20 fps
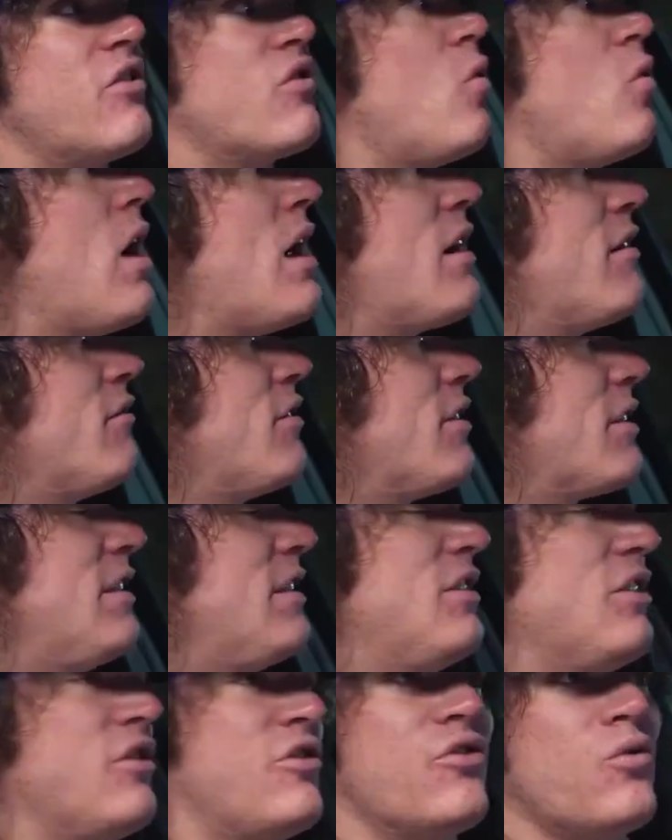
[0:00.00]
squat
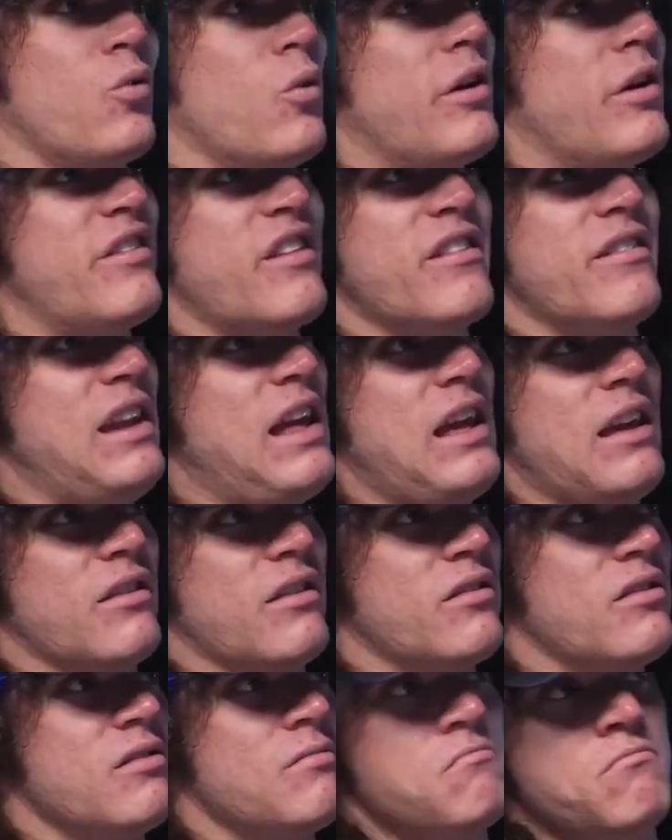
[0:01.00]
fucking destroys his
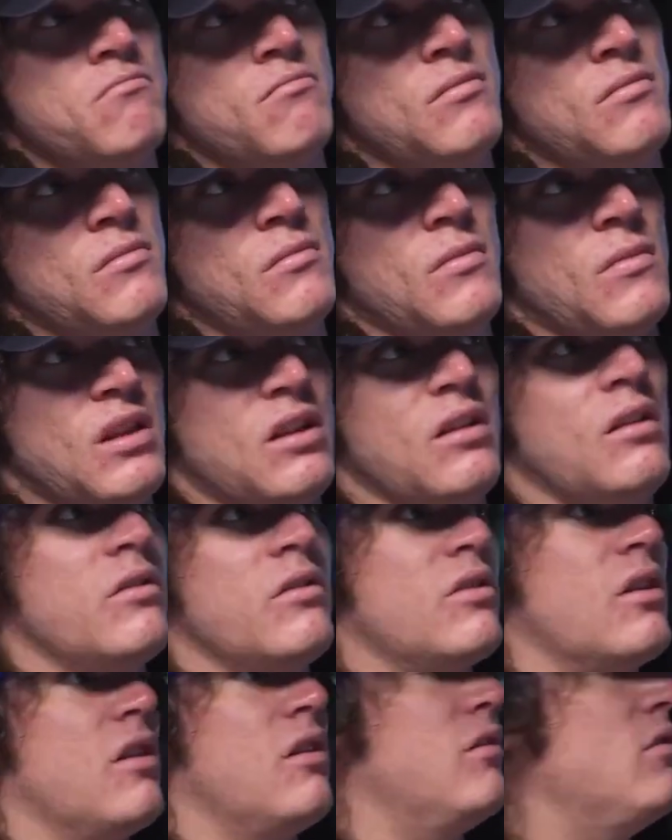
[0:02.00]
knees.
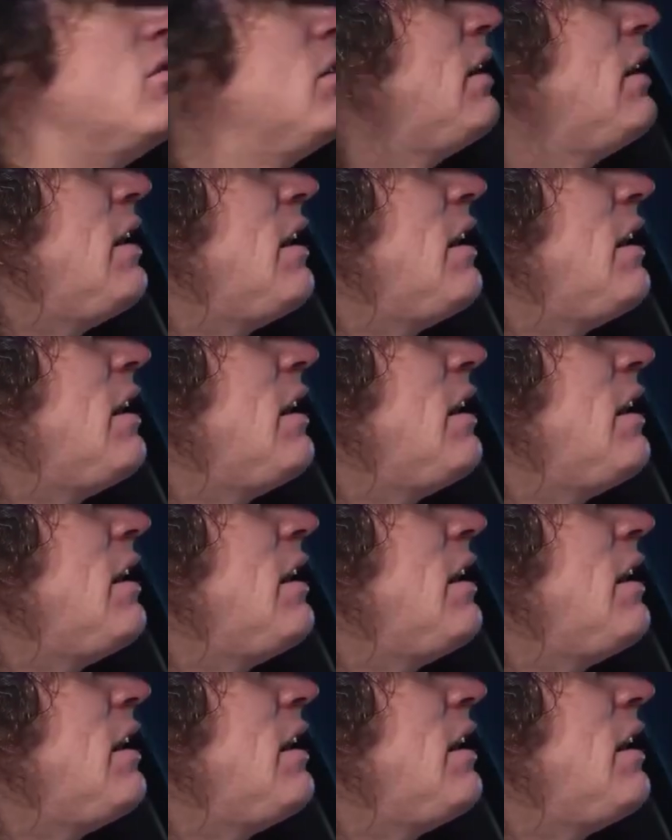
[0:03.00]
So